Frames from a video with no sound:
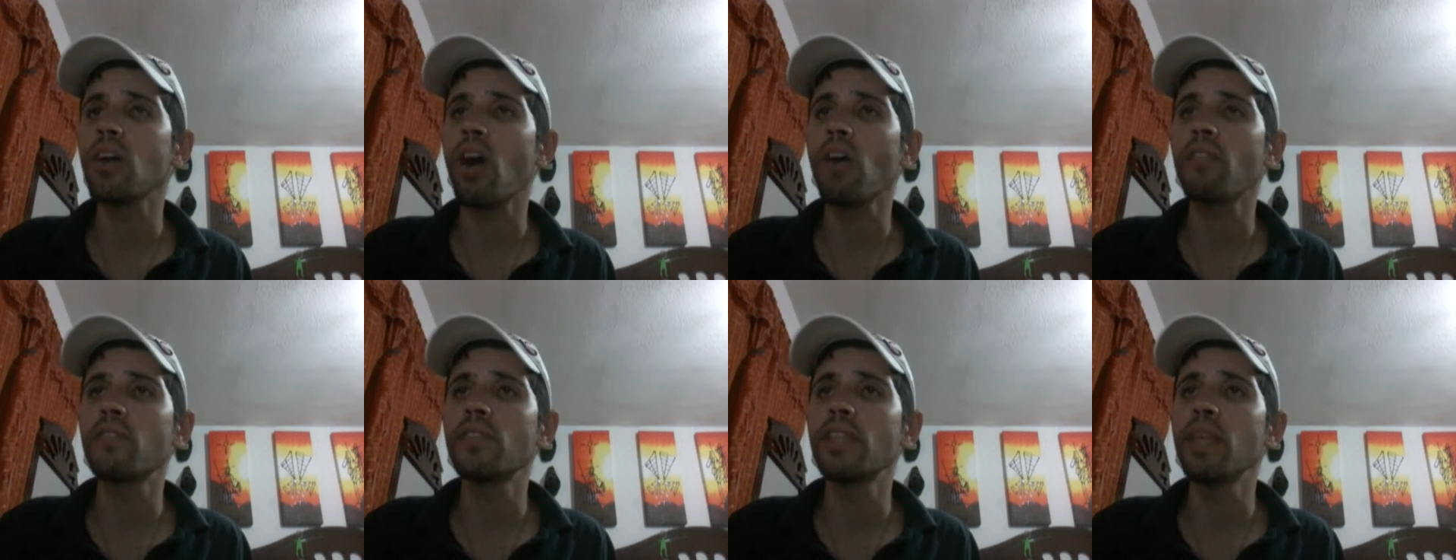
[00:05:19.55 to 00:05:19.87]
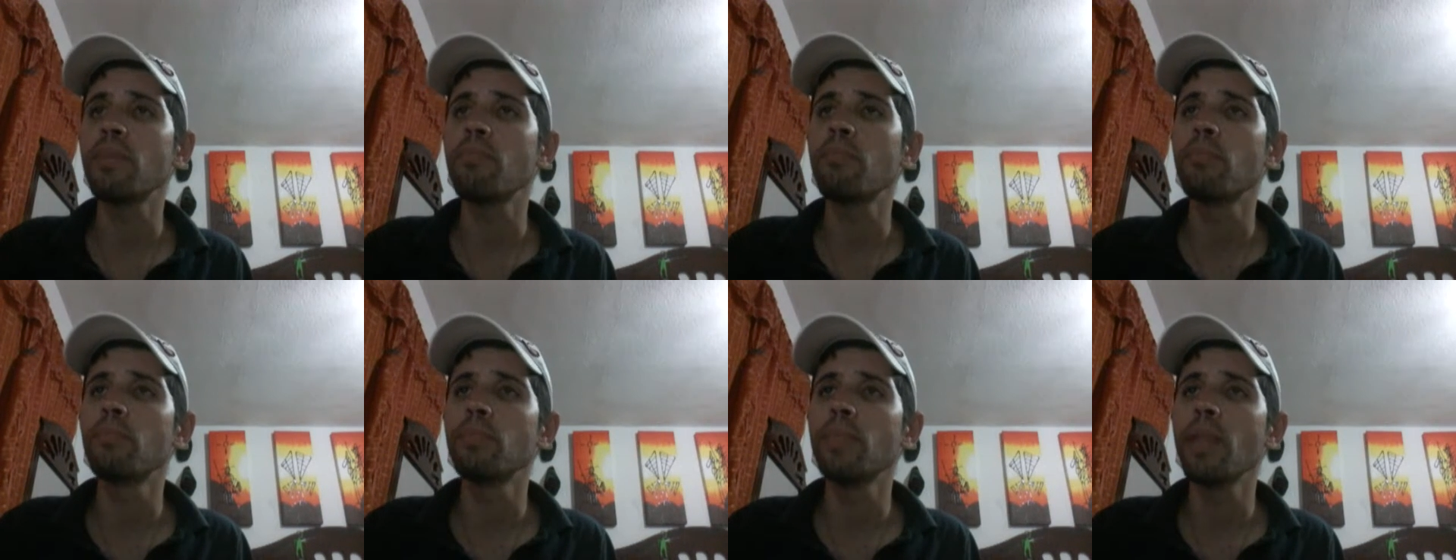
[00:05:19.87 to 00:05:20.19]
of
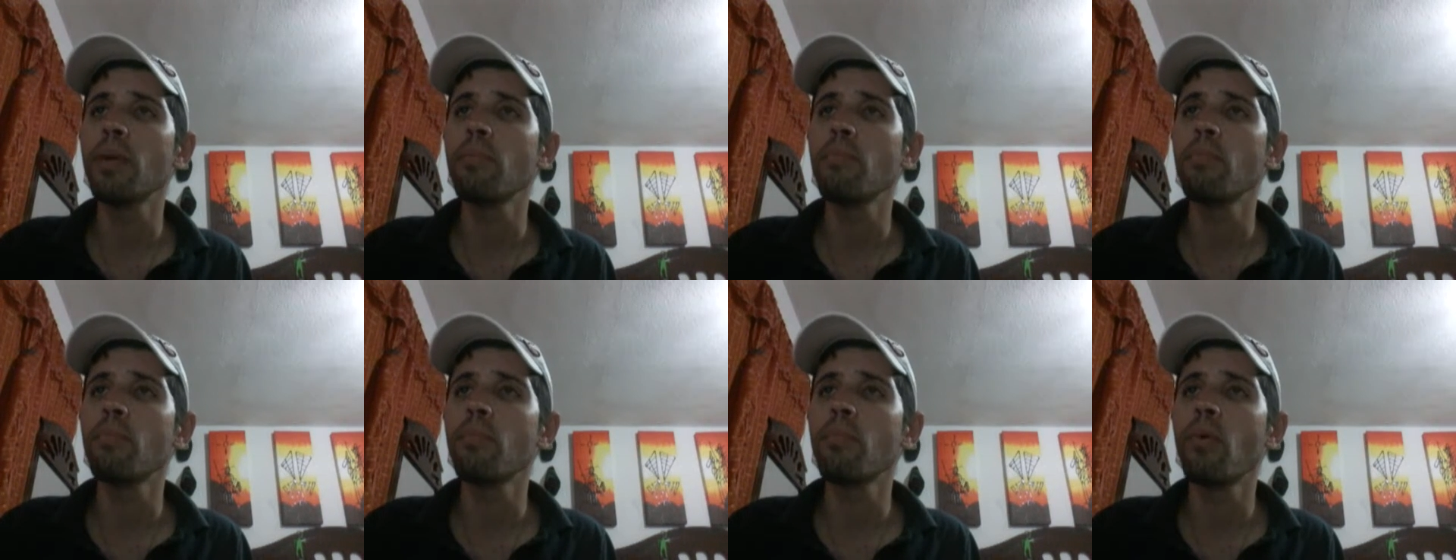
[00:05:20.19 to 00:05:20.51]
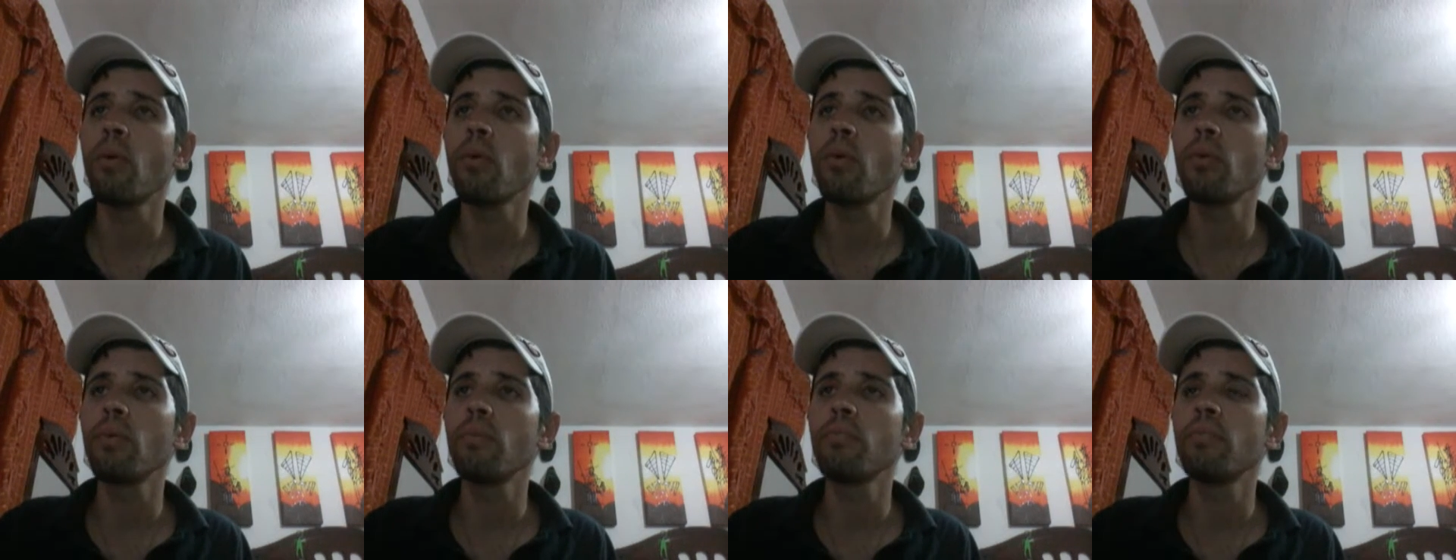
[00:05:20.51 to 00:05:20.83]
the
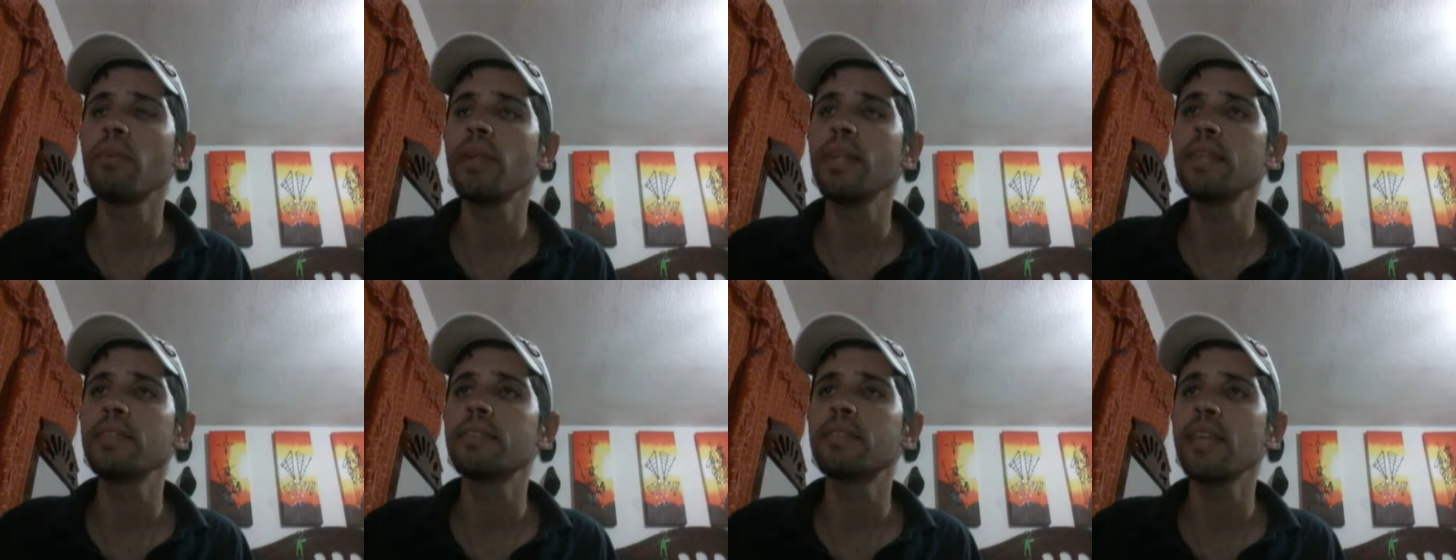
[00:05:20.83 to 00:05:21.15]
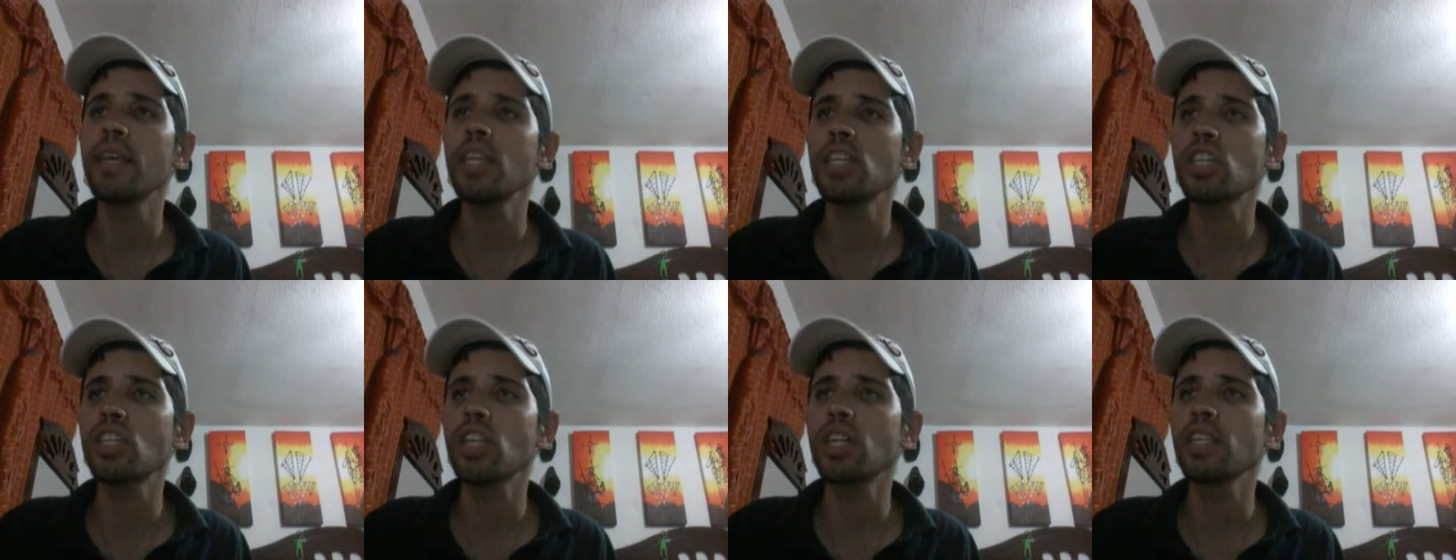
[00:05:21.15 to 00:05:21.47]

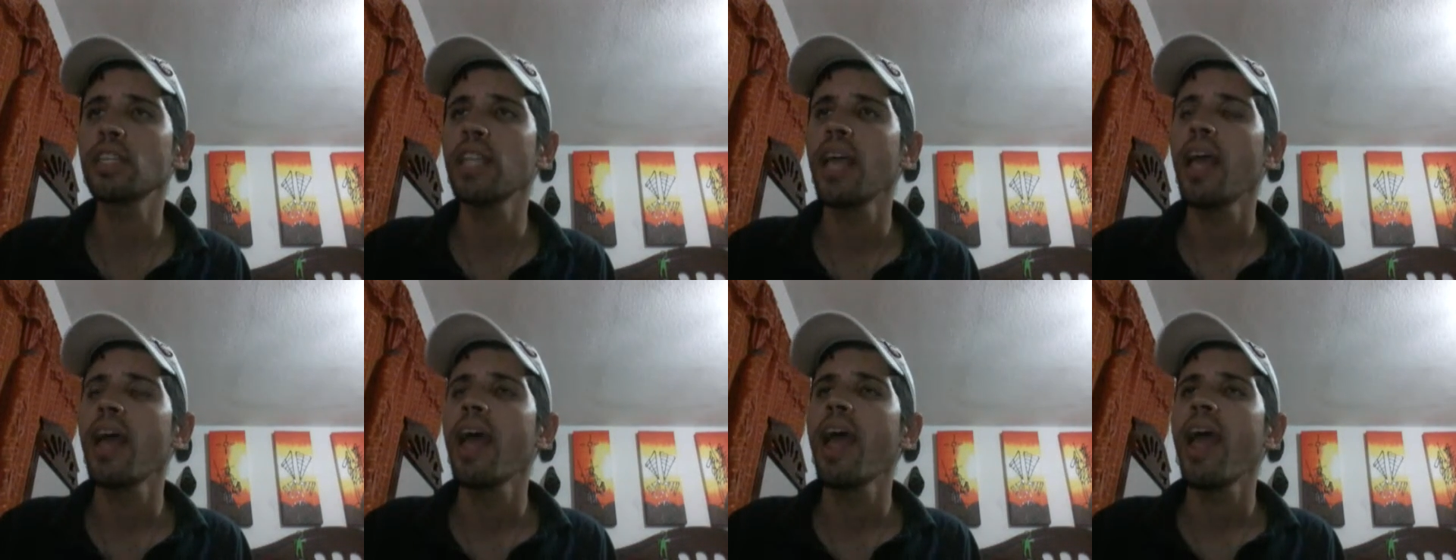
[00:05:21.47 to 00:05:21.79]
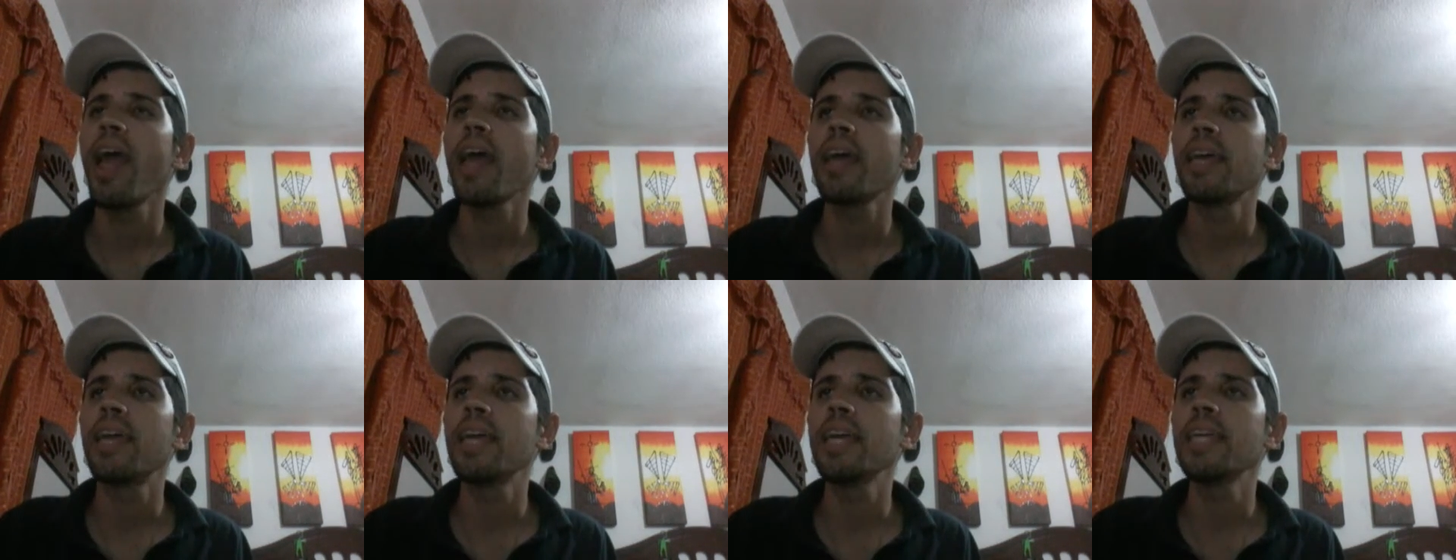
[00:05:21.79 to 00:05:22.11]
demobilization,
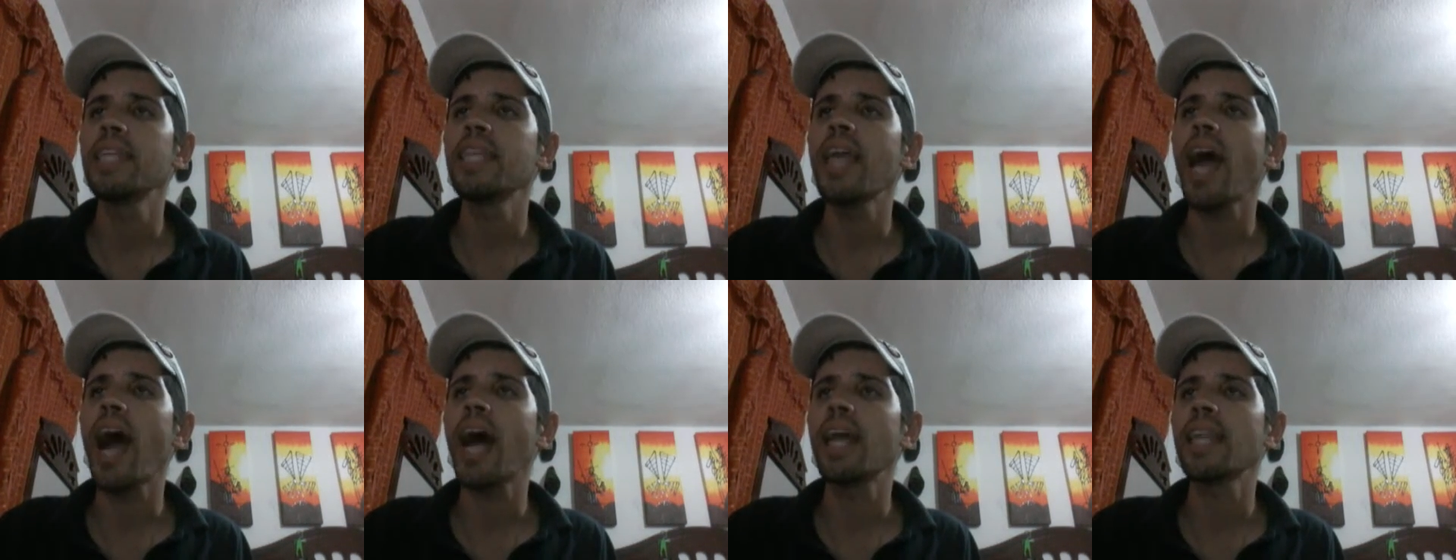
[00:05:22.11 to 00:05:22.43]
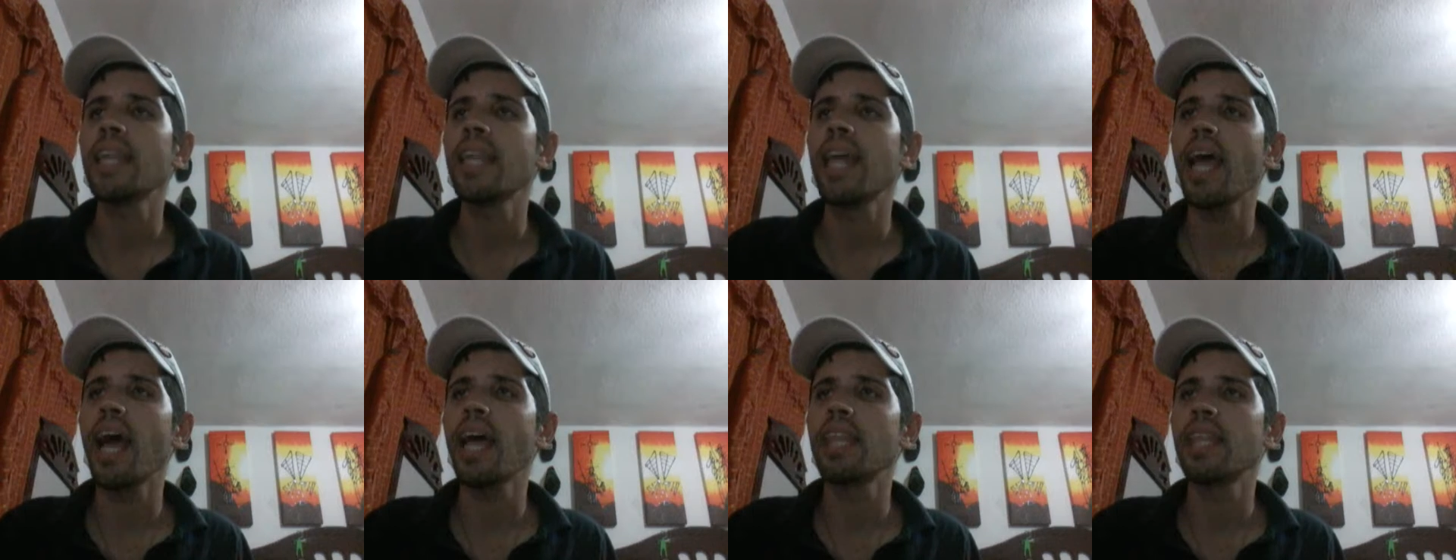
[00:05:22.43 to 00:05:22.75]
he
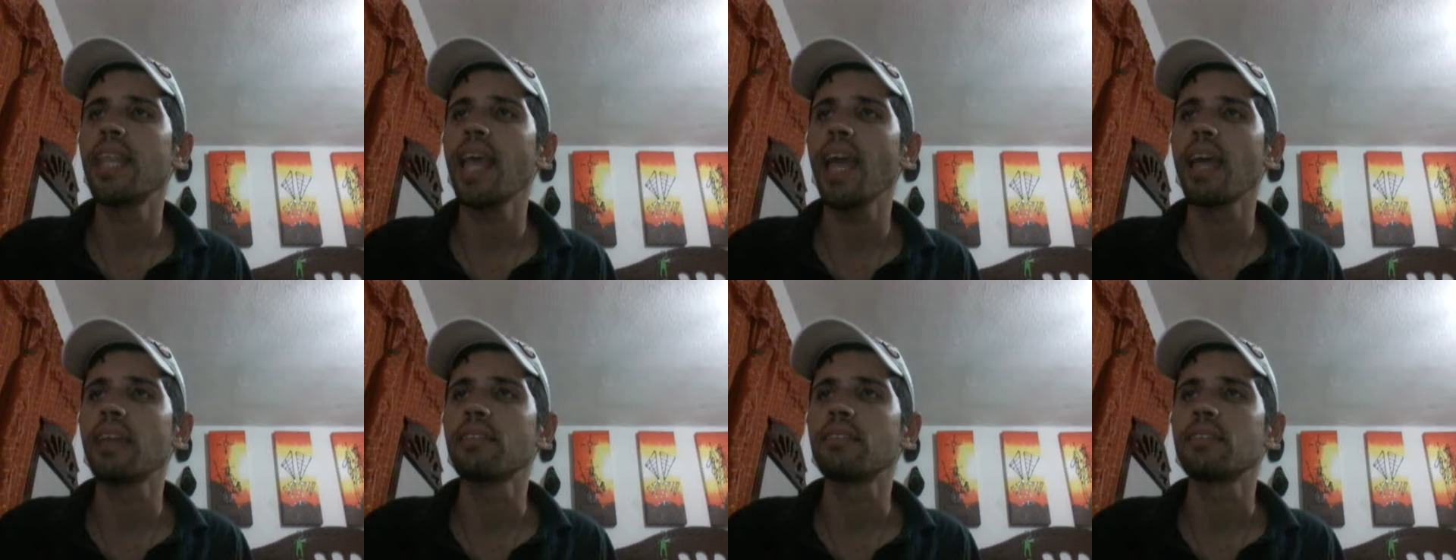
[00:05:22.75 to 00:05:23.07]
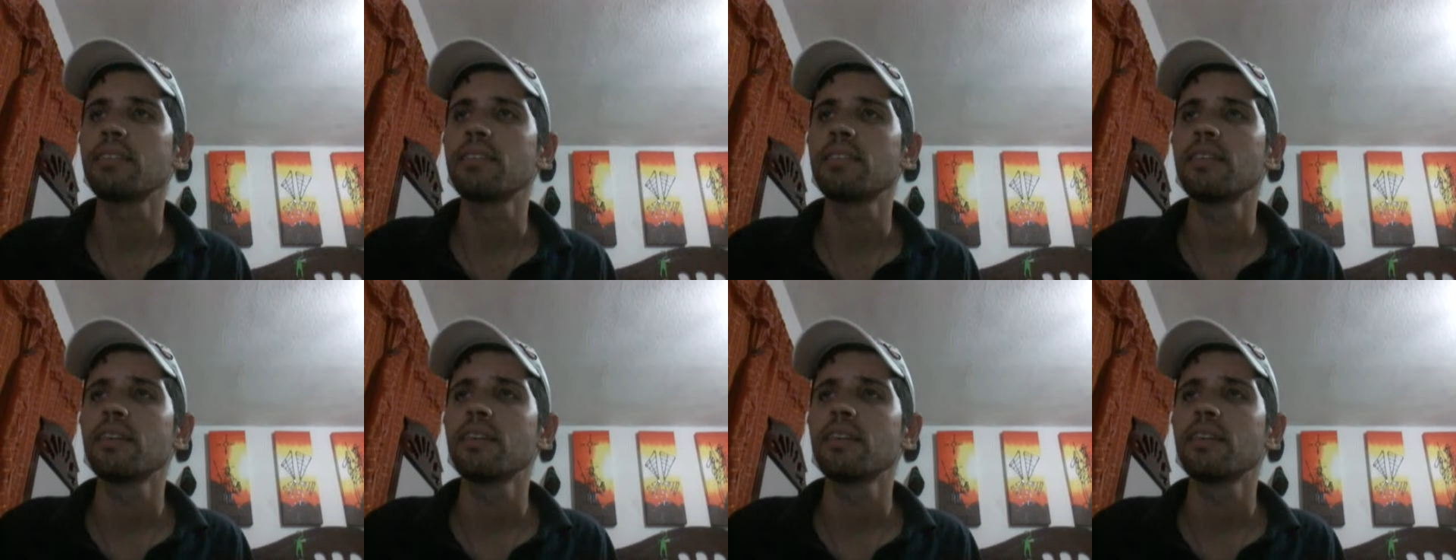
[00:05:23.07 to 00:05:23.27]
added.